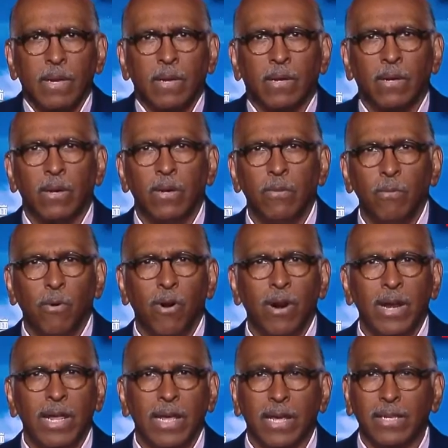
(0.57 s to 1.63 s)
Good
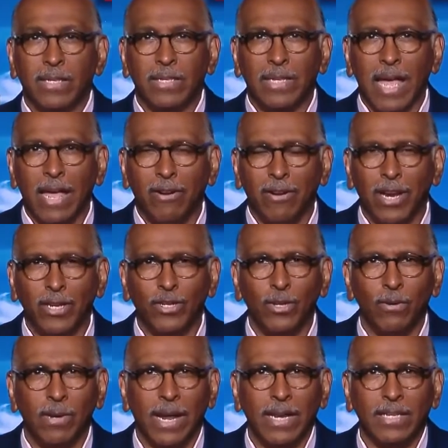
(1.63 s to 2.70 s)
morning. It's Saturday,
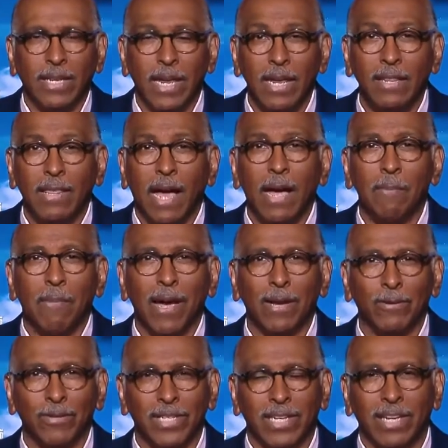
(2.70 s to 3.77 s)
June 18th. I'm
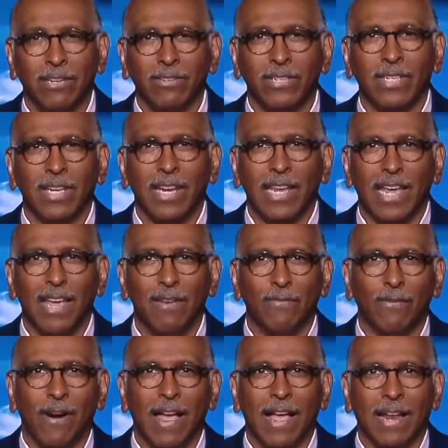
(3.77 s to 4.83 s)
Michael Steele, sitting in
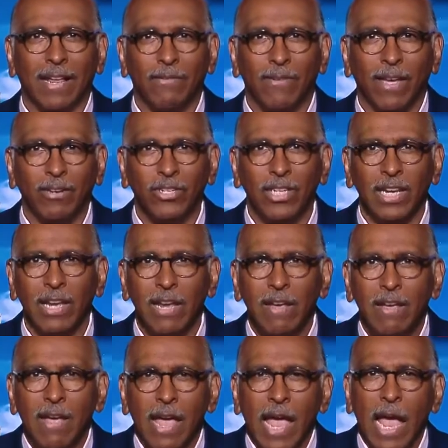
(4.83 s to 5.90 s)
for Ali Velshi.
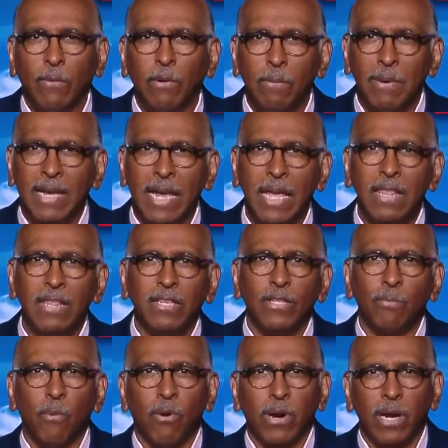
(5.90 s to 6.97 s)
And we begin
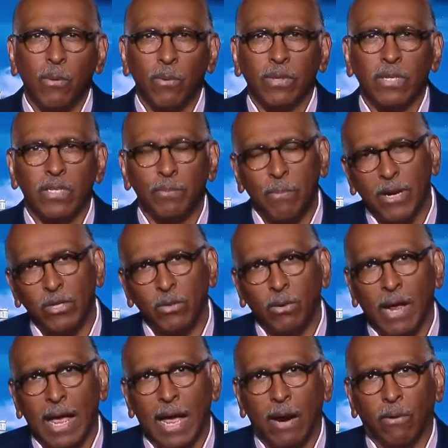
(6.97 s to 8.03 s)
this morning with a
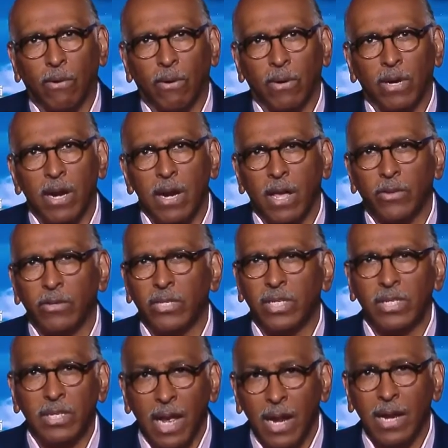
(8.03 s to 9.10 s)
special hour on another
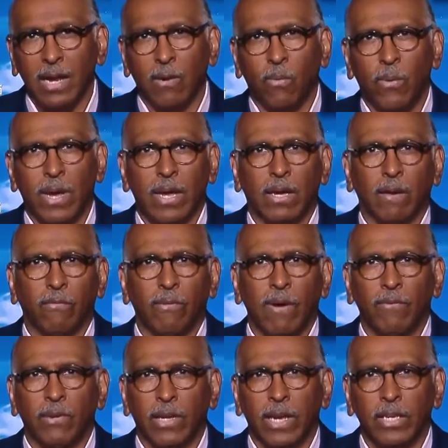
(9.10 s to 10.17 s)
stunning week of
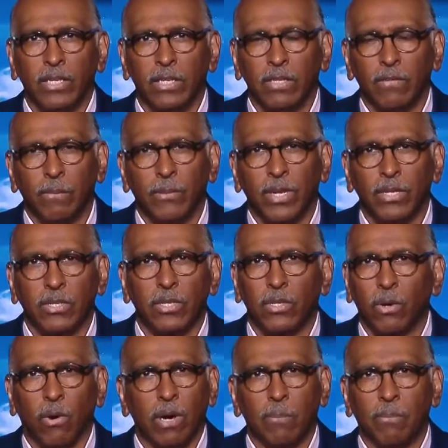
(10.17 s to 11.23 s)
revelations from the
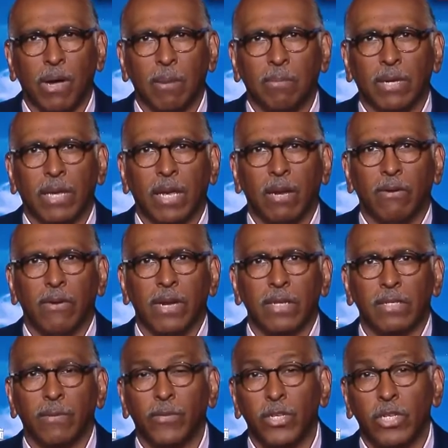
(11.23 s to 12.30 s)
historic public
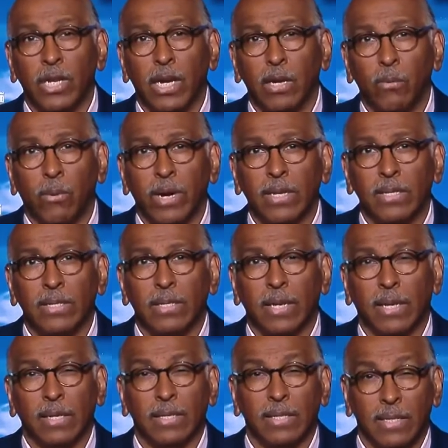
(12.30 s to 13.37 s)
hearings of the January
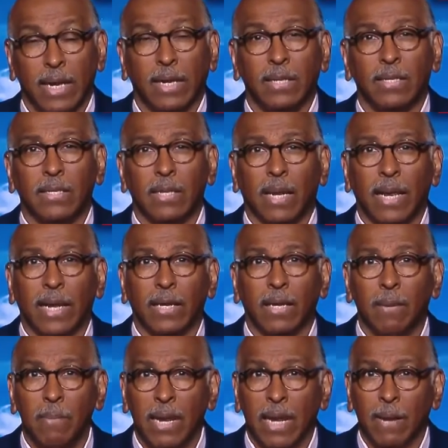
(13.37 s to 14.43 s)
6th Select
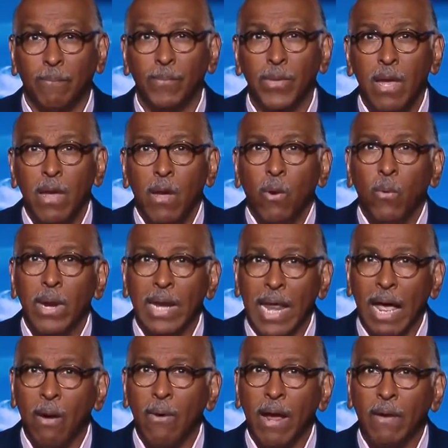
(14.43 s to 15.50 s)
Committee. We
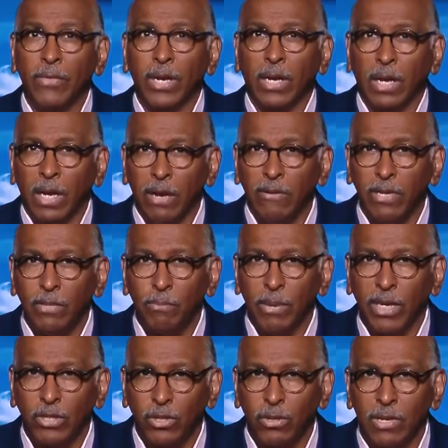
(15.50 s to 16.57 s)
now have the clearest
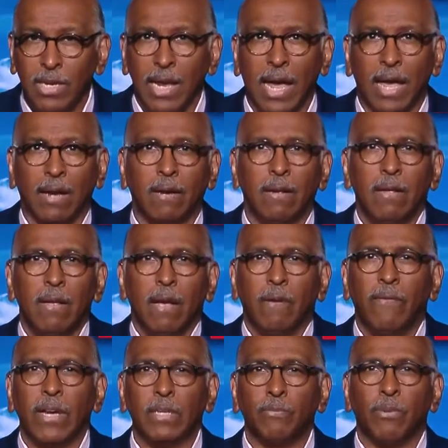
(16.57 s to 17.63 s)
picture yet
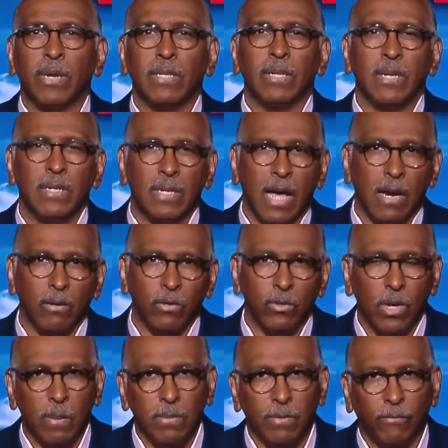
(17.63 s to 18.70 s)
of ex-President Donald
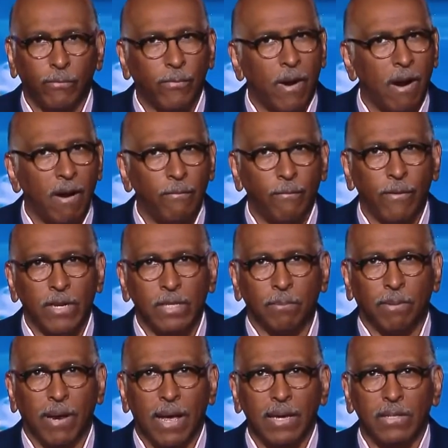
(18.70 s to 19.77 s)
Trump's far-fetched
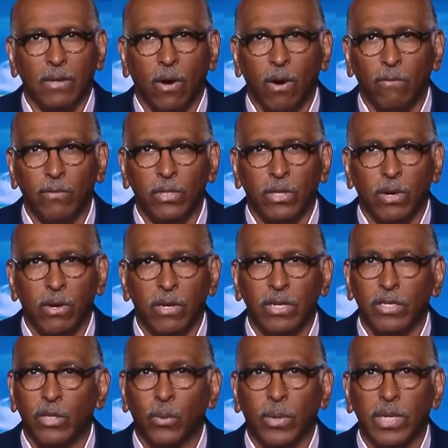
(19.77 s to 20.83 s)
plot to overturn
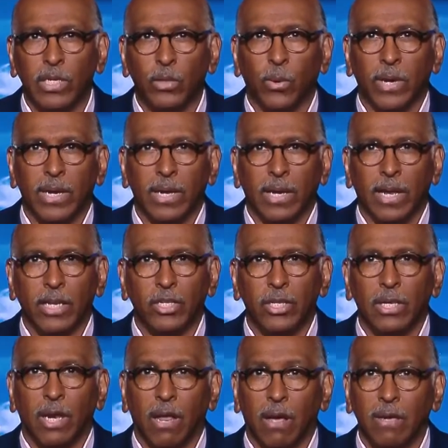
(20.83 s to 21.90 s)
his 2020
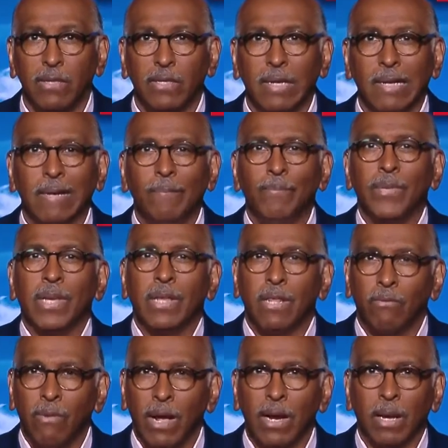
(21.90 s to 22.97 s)
election loss in
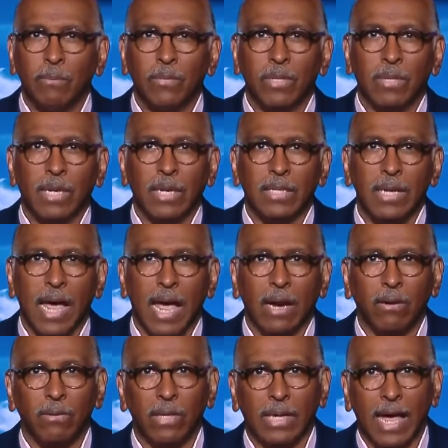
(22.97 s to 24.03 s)
the run-up to the
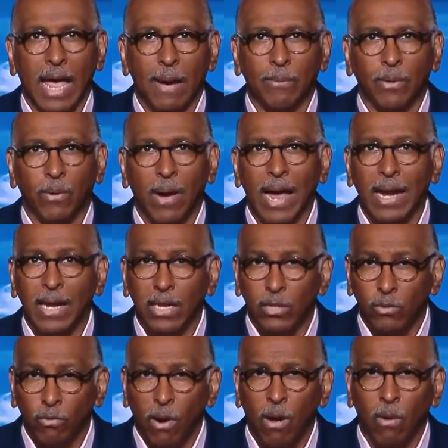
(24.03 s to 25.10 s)
attack on the Capitol and
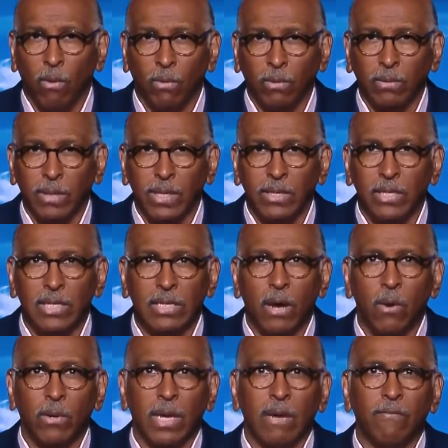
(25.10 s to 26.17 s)
his role in
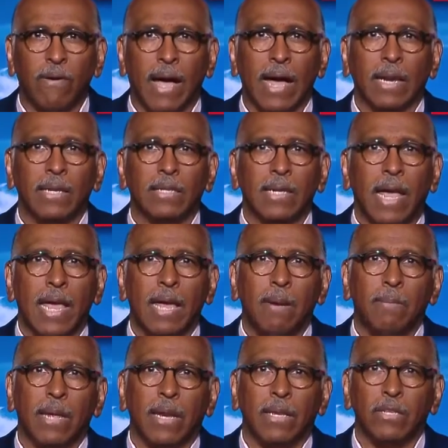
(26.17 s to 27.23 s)
stoking violence
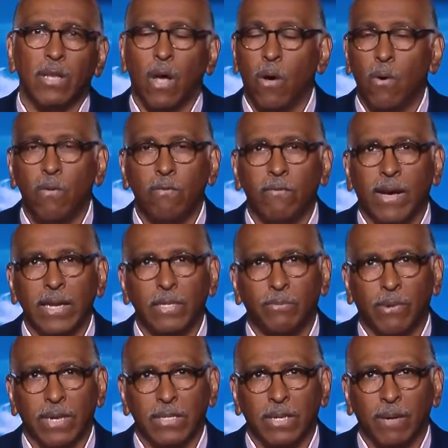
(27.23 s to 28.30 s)
aimed at his own vice
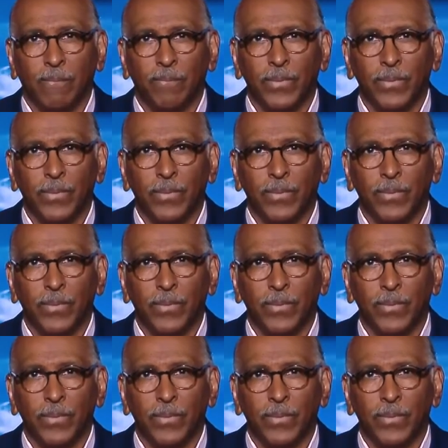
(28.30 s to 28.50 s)
president.